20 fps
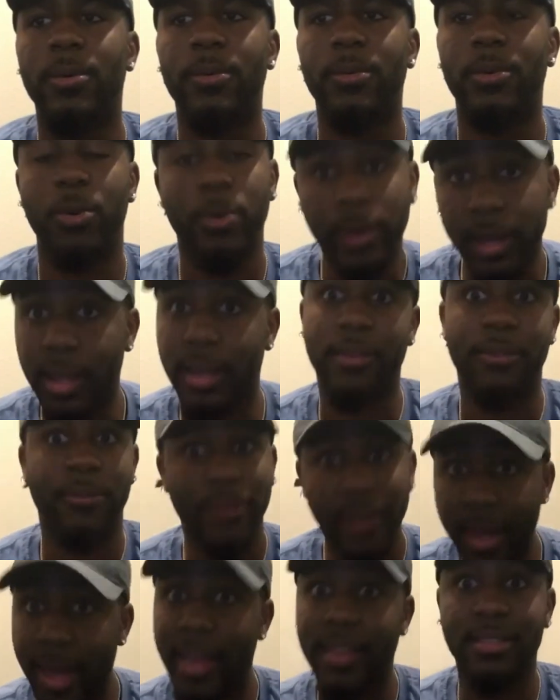quick,
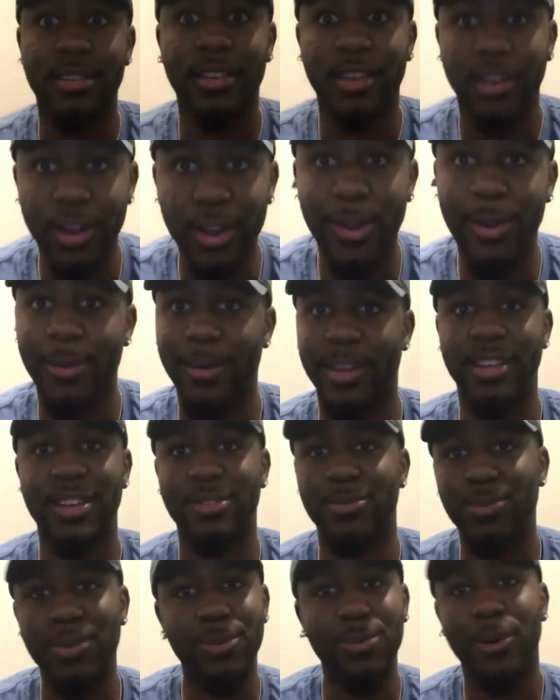fast, and hurry because
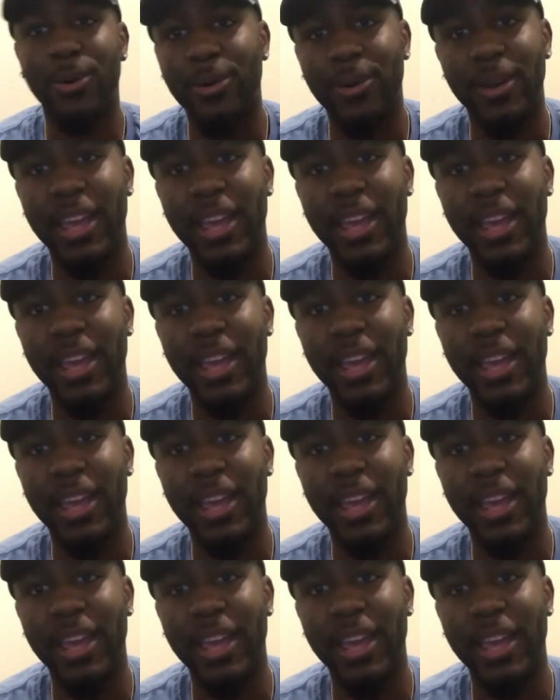we want